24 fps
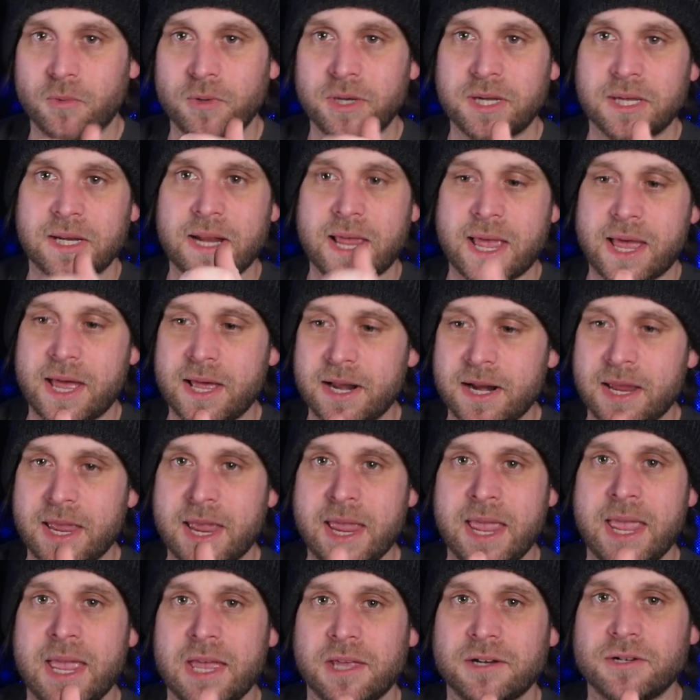we can add a
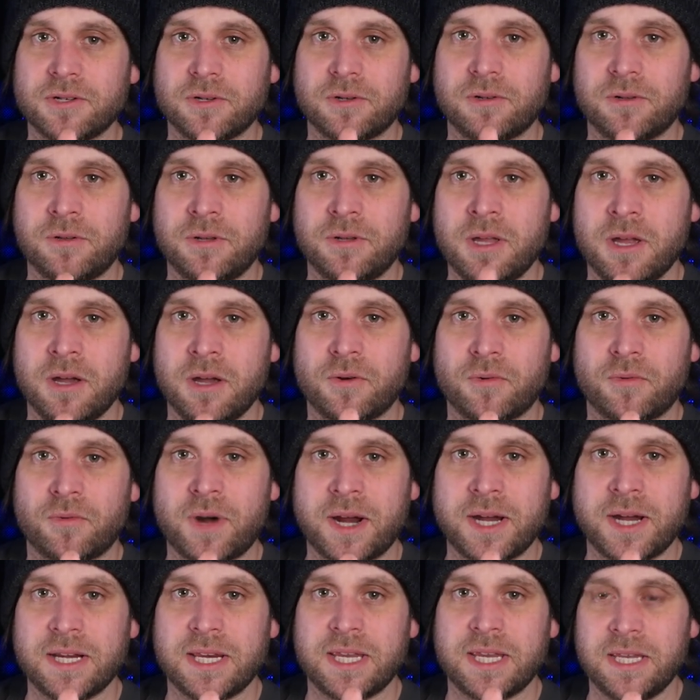handle
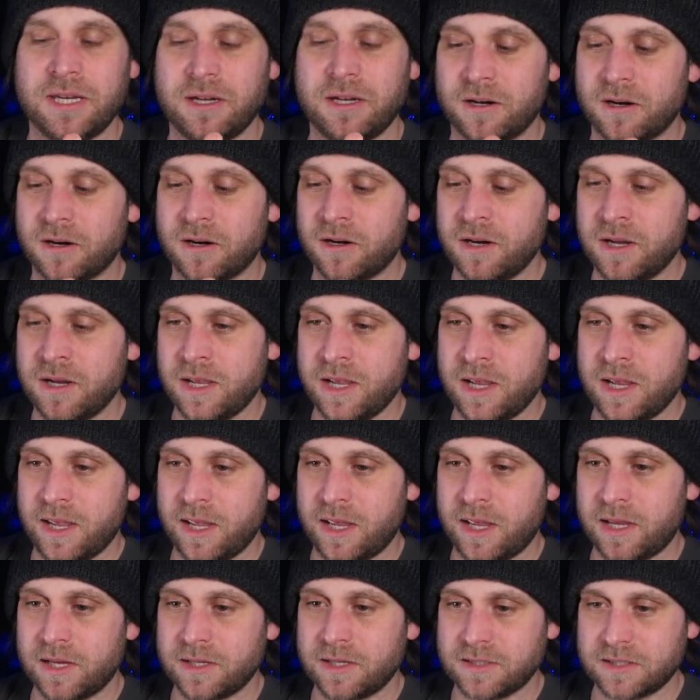right here
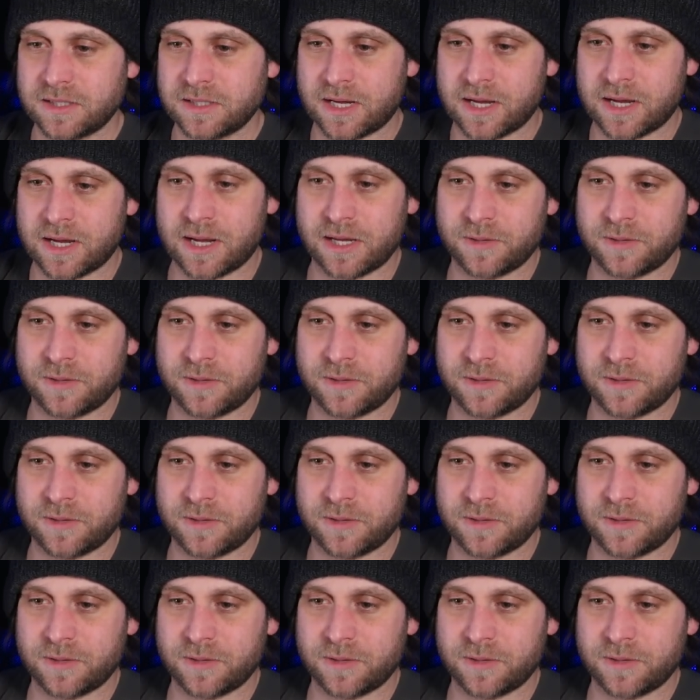and, uh,